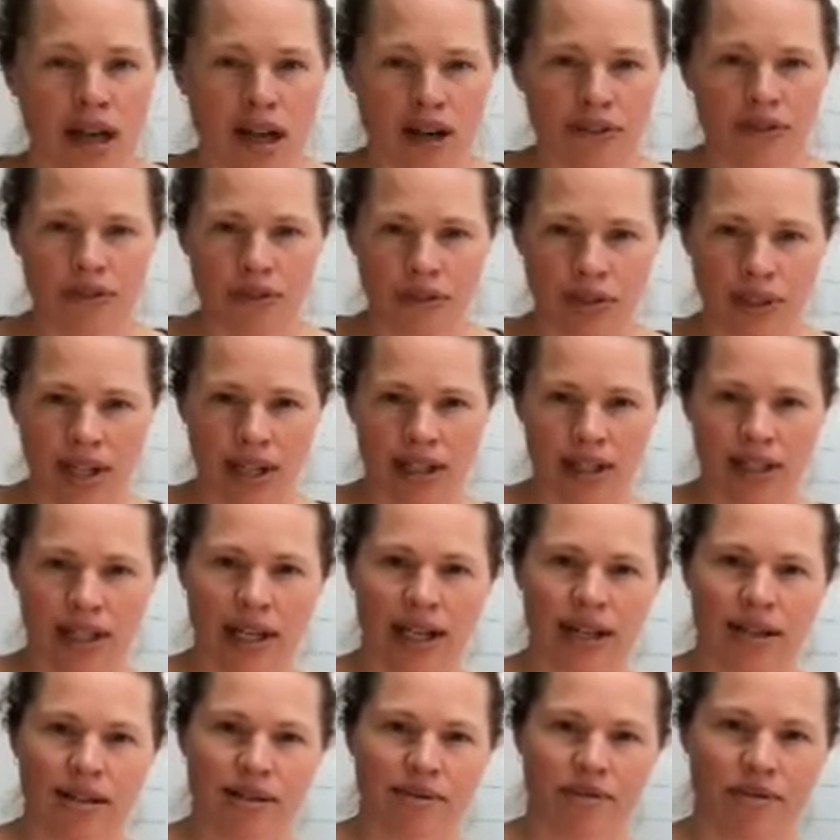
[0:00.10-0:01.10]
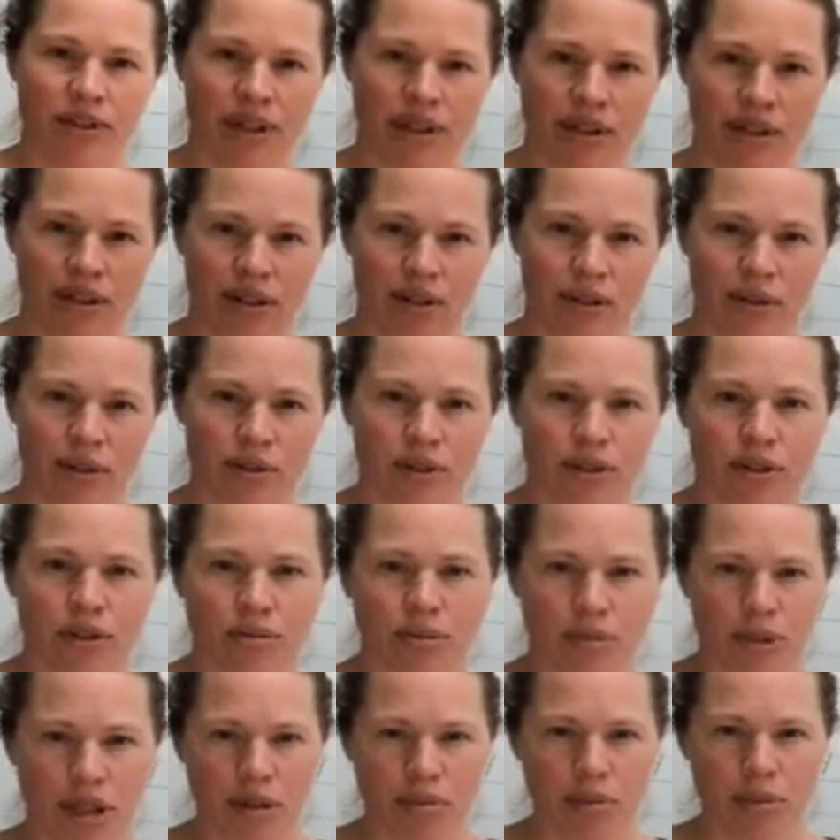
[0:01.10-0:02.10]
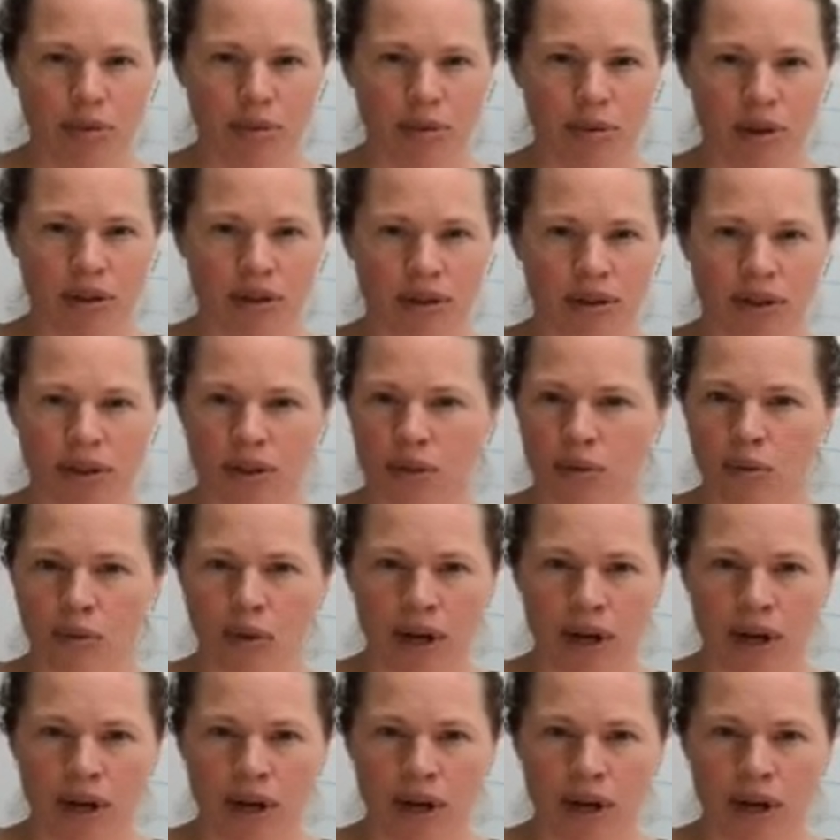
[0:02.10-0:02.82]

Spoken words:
after that last video, you might be wondering